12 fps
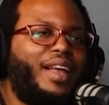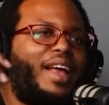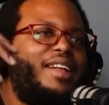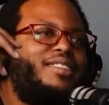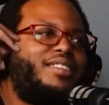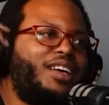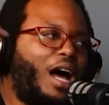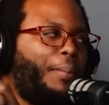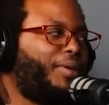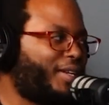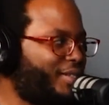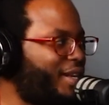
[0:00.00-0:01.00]
It's
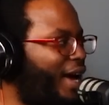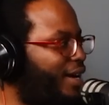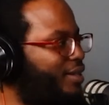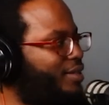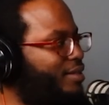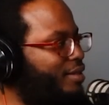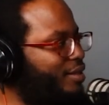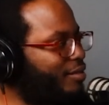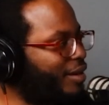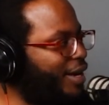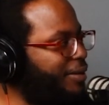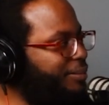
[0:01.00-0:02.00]
complex science,
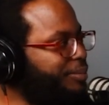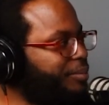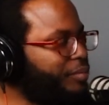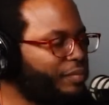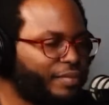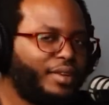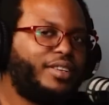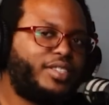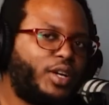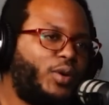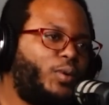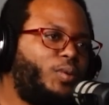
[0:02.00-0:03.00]
right? Yeah.
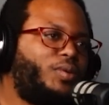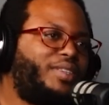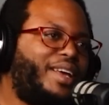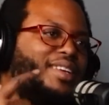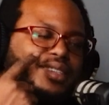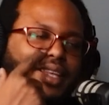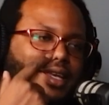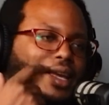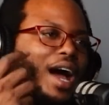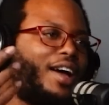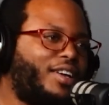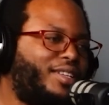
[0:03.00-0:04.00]
So they they
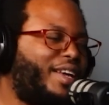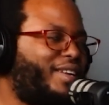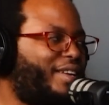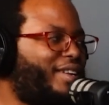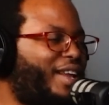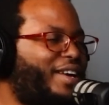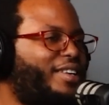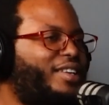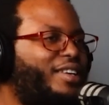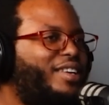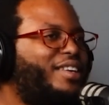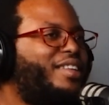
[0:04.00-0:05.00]
calculate in like
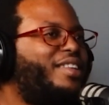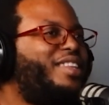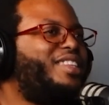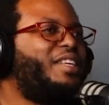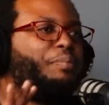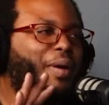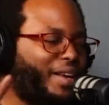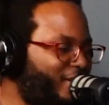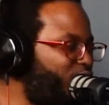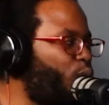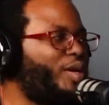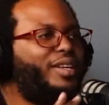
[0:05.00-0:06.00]
the base
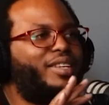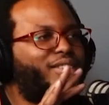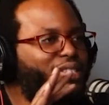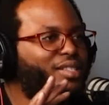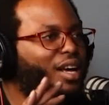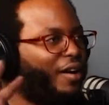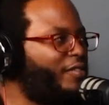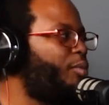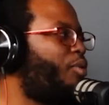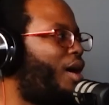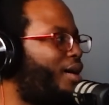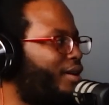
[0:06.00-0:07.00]
sweetness of the
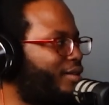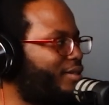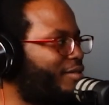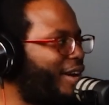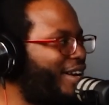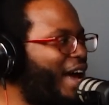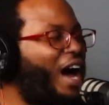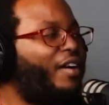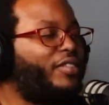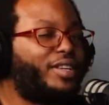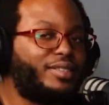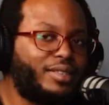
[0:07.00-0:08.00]
product, right?
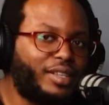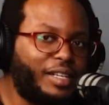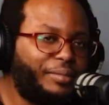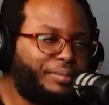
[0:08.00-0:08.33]
Obviously.